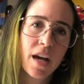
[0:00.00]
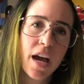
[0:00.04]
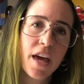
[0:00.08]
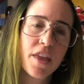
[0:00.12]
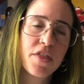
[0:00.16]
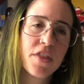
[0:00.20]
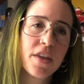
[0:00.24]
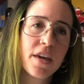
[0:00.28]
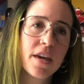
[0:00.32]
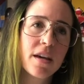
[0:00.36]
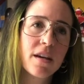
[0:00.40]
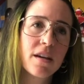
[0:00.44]
I
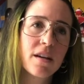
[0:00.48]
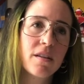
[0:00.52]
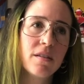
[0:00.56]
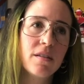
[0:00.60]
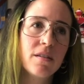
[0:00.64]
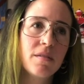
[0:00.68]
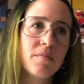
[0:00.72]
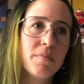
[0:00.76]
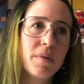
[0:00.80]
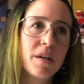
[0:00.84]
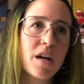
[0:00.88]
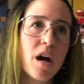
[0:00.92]
think
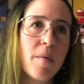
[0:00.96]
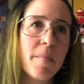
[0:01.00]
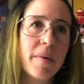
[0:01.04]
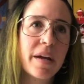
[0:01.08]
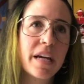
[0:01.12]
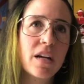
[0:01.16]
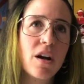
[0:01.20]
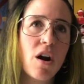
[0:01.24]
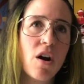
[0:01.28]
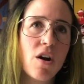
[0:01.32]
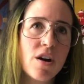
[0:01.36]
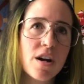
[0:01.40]
becoming
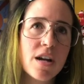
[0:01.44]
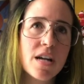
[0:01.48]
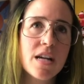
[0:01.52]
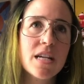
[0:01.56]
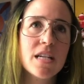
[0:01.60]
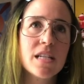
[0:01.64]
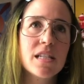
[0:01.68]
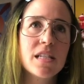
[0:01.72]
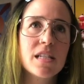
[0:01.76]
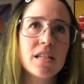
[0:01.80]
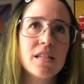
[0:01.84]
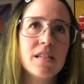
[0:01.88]
an
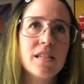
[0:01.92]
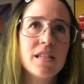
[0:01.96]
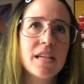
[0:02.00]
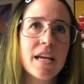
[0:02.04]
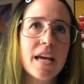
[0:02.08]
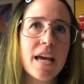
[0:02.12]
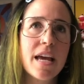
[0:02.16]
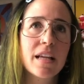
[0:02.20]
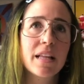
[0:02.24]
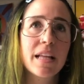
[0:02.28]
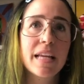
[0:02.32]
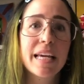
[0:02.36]
artist and
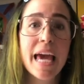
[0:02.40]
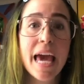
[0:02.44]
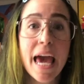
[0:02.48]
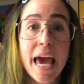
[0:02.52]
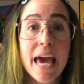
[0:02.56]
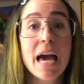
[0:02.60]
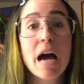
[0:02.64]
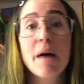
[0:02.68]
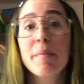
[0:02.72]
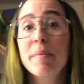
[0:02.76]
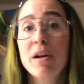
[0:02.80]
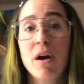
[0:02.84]
saying like,
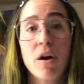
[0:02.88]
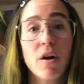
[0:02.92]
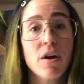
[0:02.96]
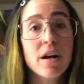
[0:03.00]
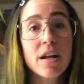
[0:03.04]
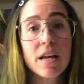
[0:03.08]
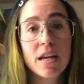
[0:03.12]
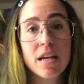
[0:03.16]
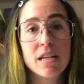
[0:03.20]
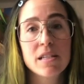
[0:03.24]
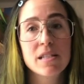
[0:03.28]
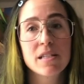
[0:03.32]
hey, I'm an
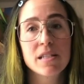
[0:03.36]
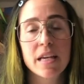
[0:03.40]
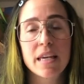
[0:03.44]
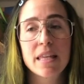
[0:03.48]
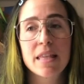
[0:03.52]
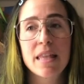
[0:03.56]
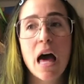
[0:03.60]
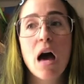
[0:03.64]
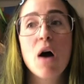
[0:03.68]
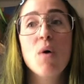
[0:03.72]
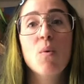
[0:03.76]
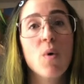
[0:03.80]
artist, like
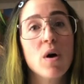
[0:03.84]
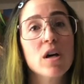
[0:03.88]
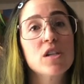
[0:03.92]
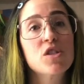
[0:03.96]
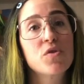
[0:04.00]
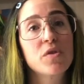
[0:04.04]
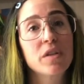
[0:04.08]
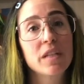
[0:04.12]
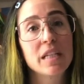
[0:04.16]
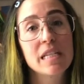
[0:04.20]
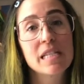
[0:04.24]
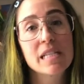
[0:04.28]
that was
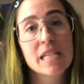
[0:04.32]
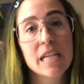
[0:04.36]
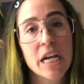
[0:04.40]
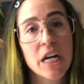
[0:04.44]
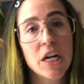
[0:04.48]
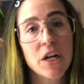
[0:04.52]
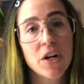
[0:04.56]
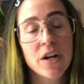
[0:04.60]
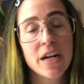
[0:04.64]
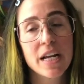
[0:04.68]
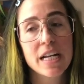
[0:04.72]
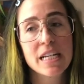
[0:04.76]
really
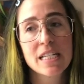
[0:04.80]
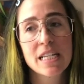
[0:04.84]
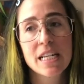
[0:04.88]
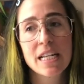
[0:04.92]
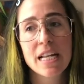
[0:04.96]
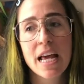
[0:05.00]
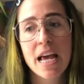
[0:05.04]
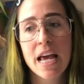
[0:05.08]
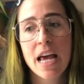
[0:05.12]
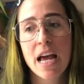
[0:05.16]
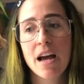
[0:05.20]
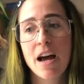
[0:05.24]
scary. And
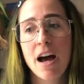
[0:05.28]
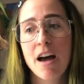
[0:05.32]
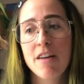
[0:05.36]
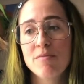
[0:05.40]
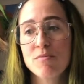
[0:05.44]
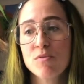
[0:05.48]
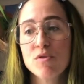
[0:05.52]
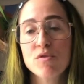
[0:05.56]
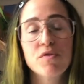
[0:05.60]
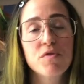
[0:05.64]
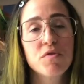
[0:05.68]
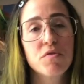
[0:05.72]
today I've
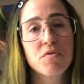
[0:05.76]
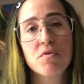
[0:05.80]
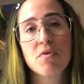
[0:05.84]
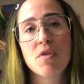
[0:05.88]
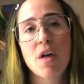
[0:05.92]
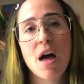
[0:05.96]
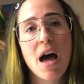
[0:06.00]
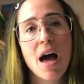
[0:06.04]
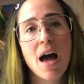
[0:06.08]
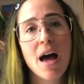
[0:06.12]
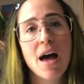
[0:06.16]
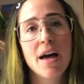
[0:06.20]
moved through
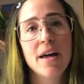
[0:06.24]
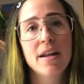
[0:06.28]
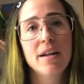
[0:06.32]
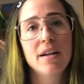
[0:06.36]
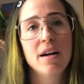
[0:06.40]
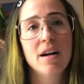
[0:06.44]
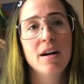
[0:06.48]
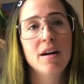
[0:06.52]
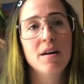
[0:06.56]
that.